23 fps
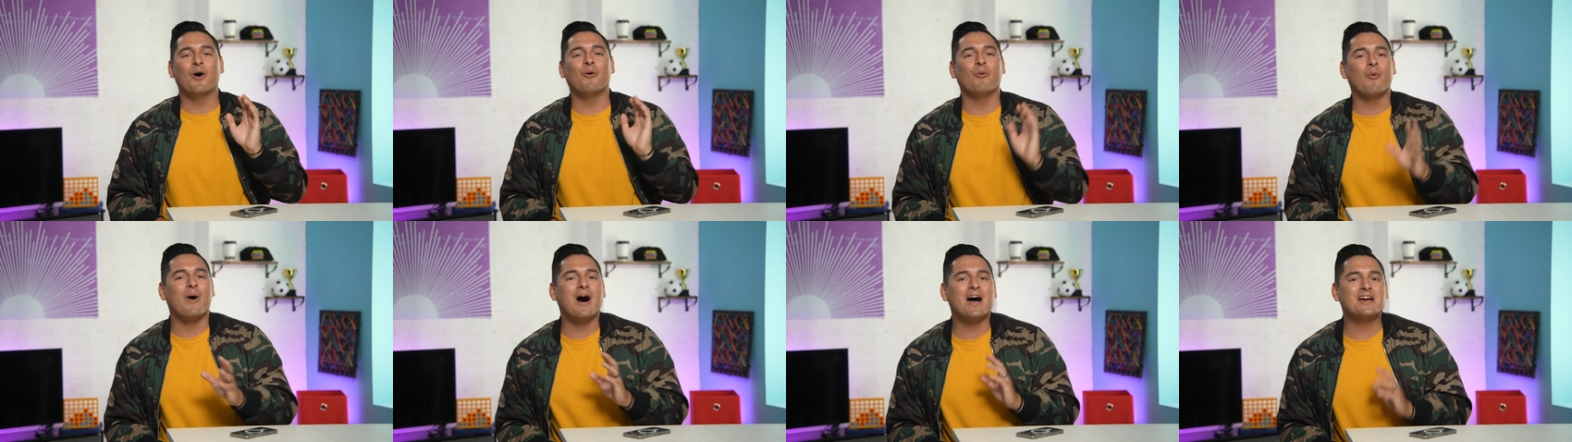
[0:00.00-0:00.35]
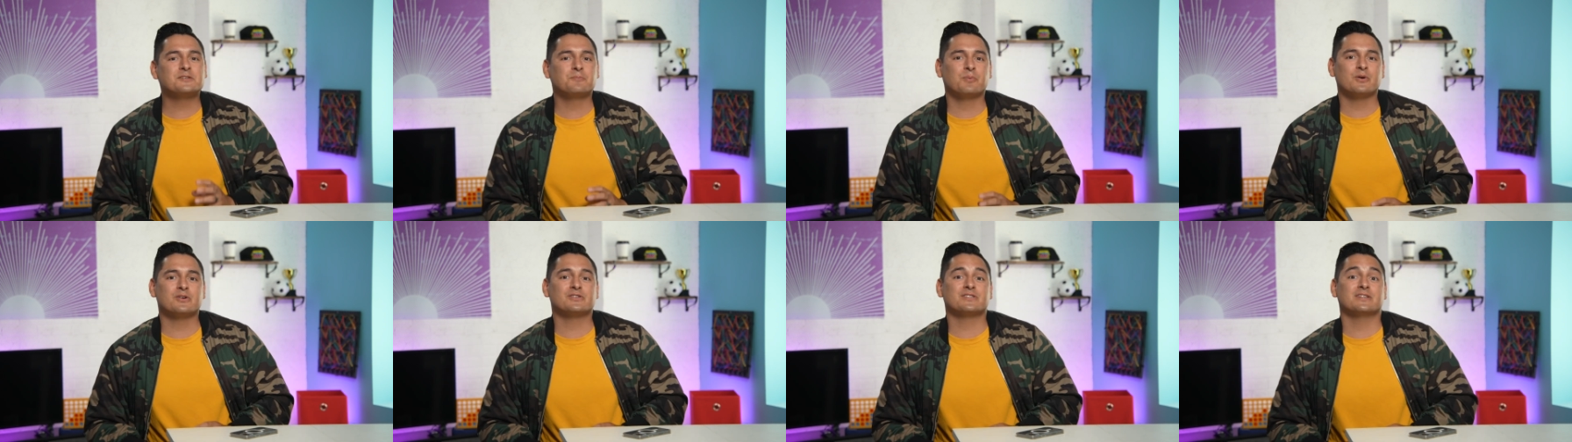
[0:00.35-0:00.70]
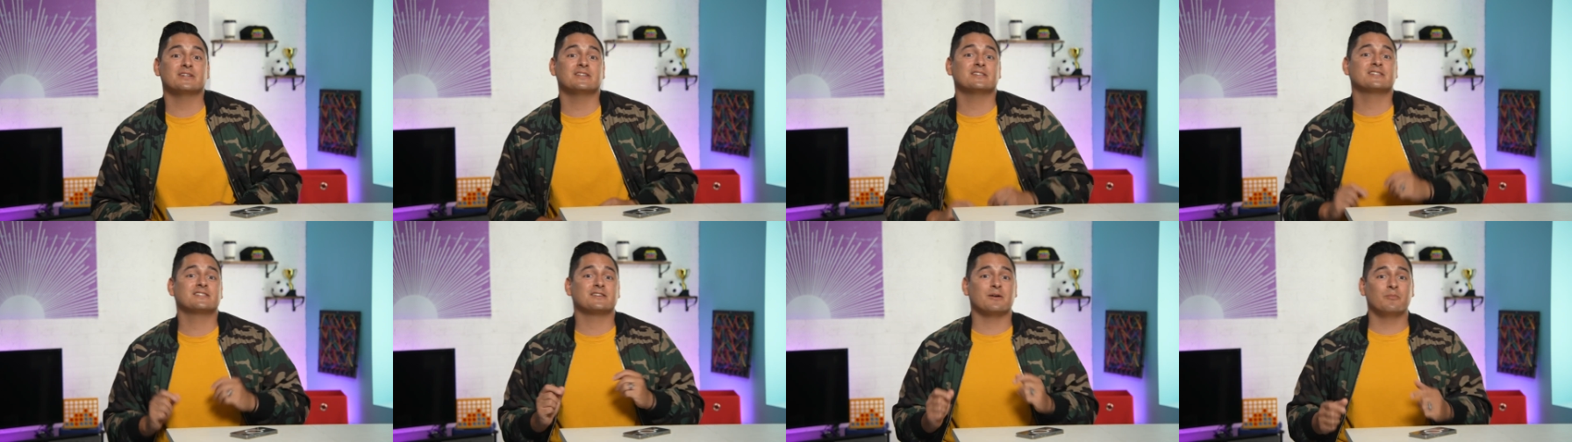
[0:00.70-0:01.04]
A wise
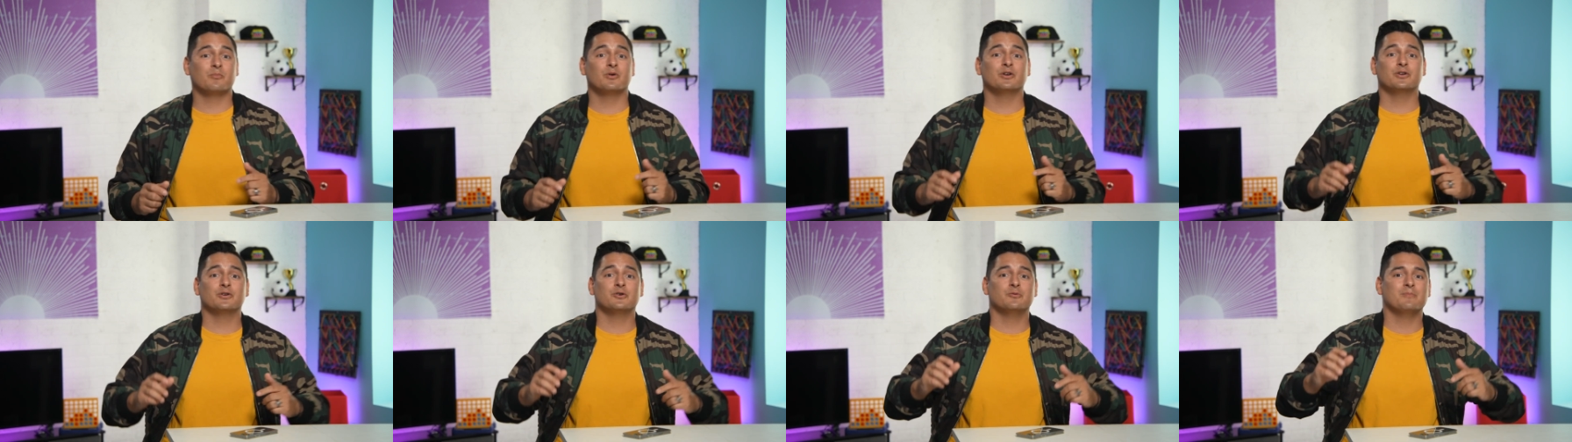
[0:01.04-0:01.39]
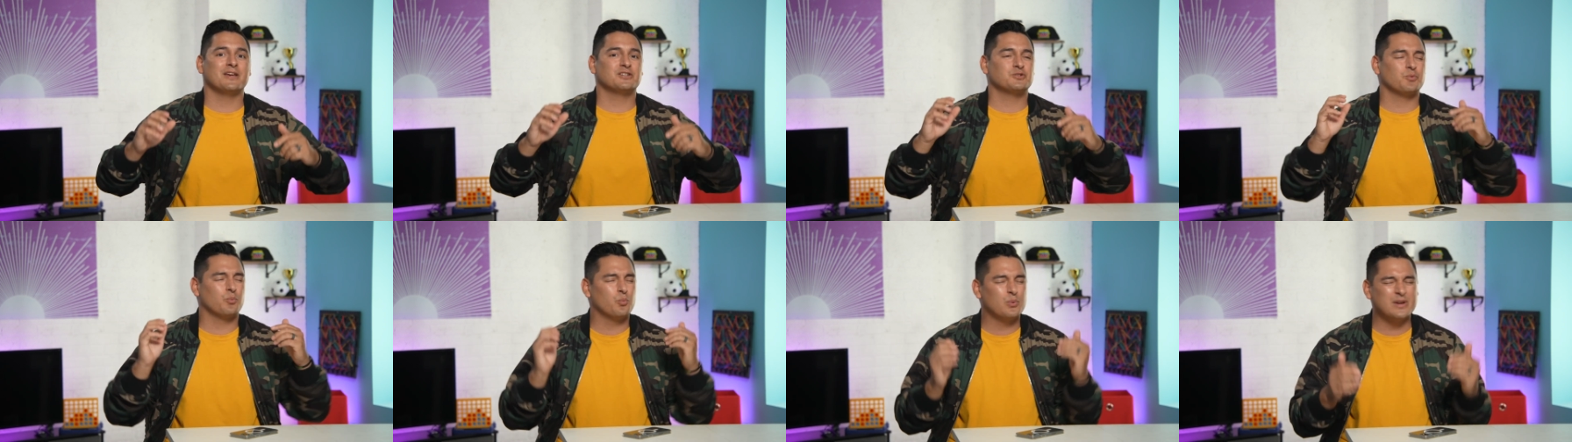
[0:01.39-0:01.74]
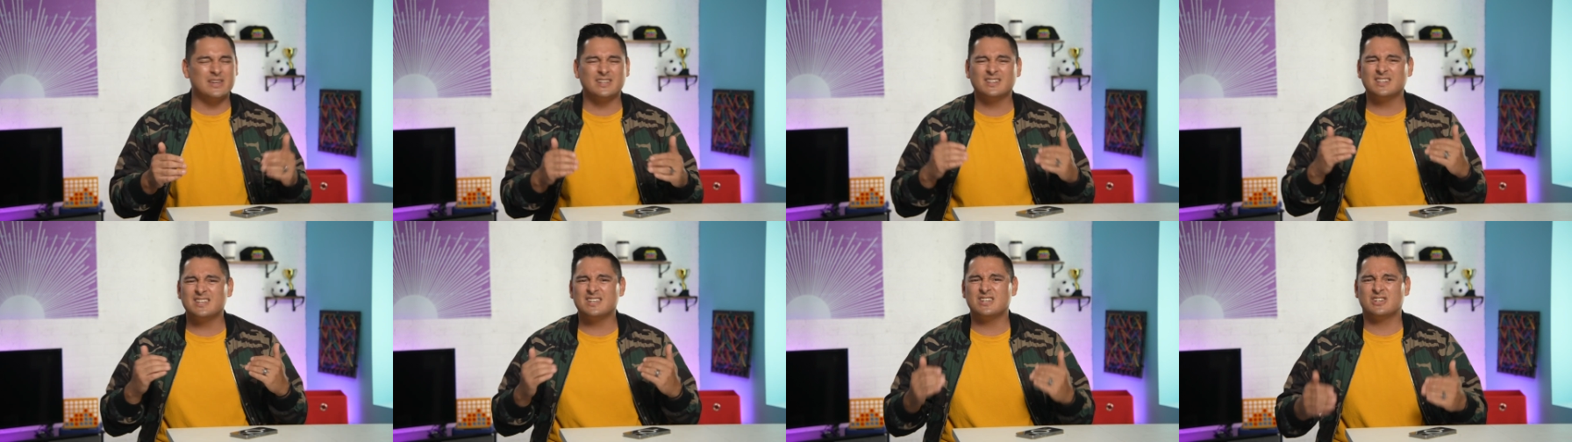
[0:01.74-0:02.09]
person is someone who makes
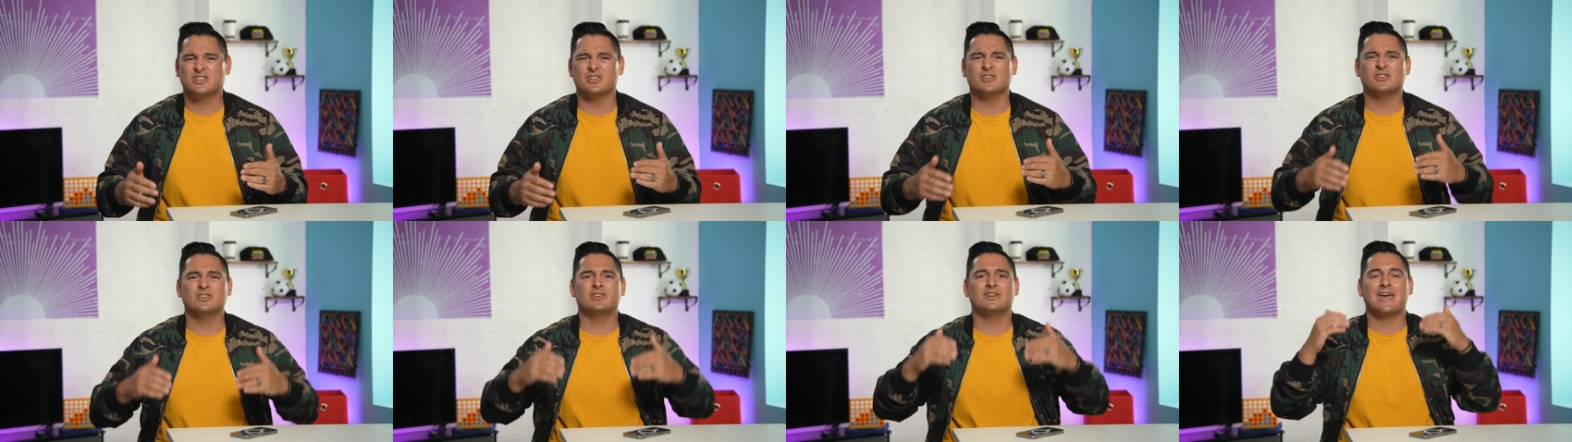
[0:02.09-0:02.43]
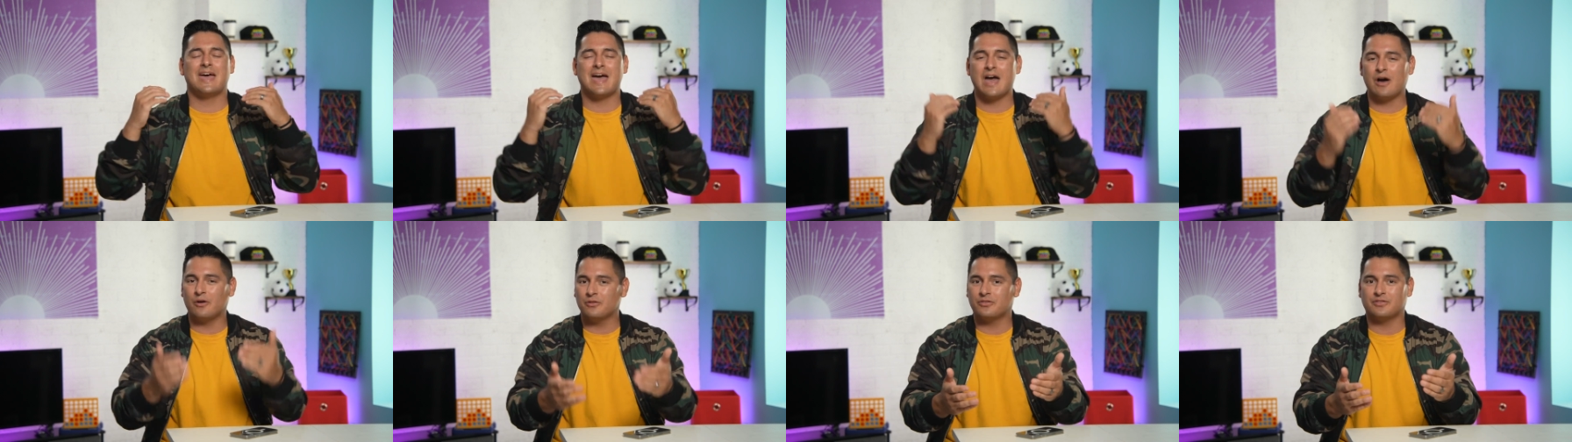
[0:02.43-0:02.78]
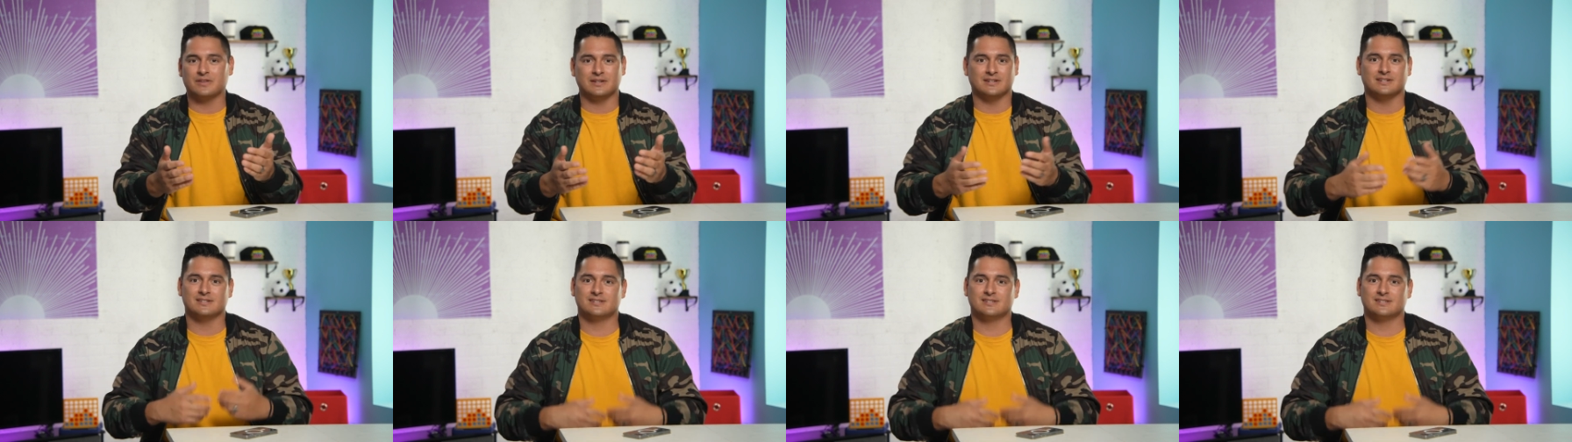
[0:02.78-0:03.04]
really good, healthy